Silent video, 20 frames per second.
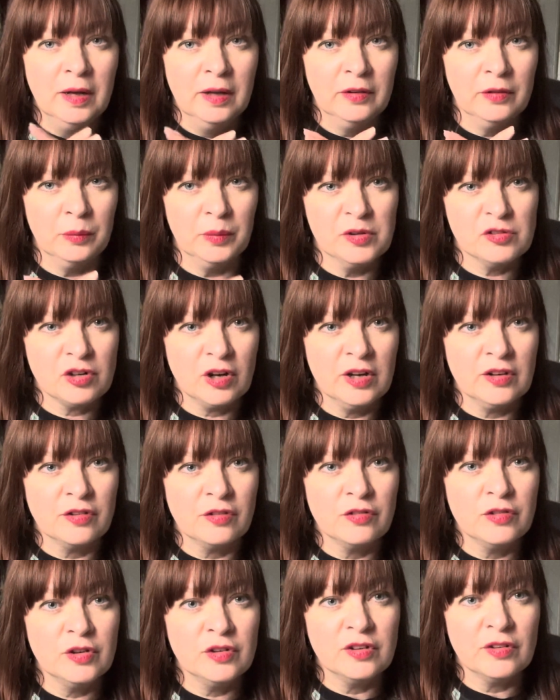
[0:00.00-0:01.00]
that we tried a
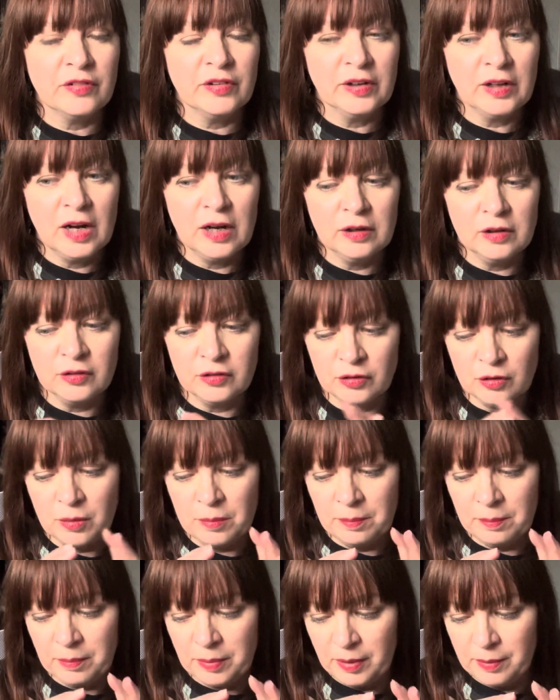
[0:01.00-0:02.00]
few different colours
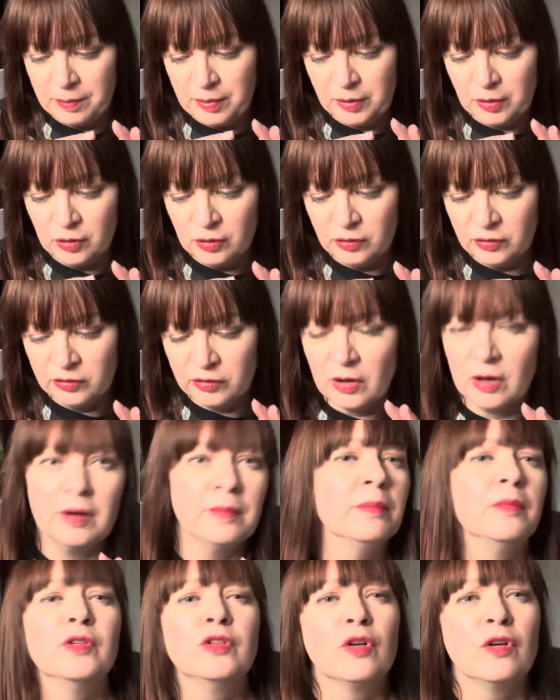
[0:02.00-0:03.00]
on, but because
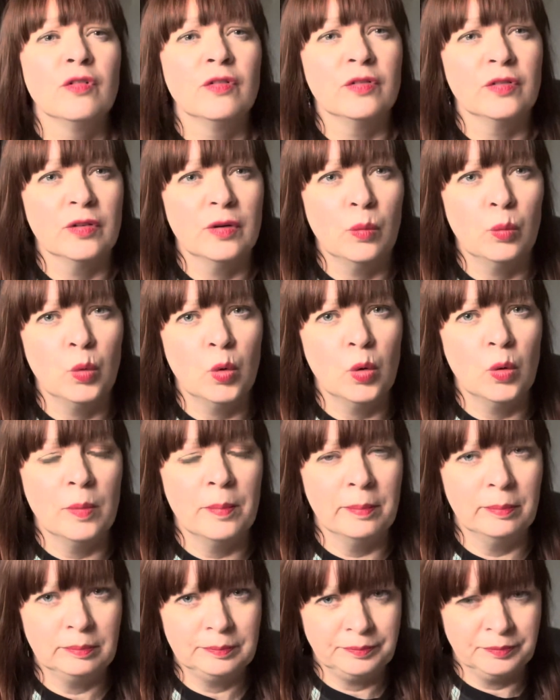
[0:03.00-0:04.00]
I'm sort of
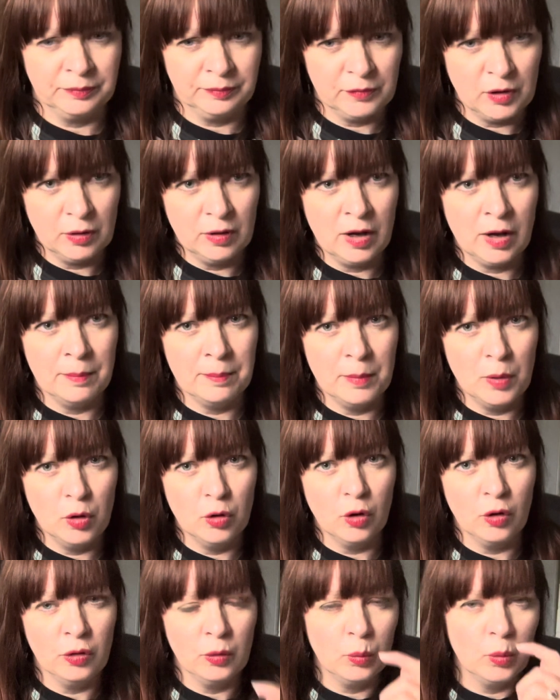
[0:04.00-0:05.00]
warm,
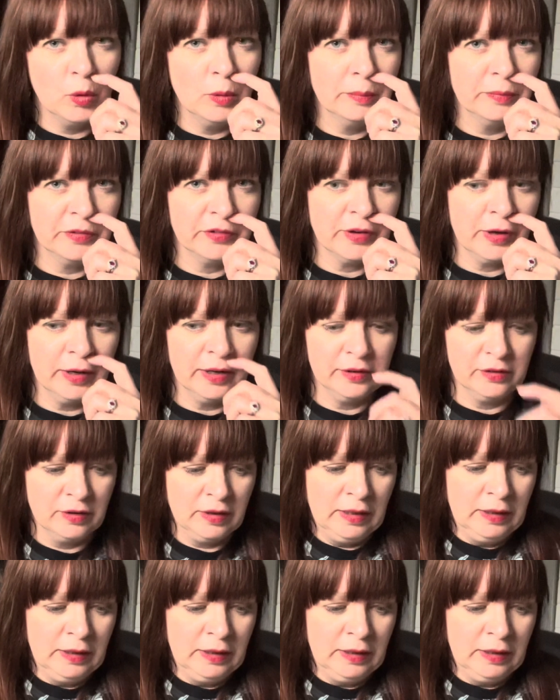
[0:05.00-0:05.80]
more on the warm side,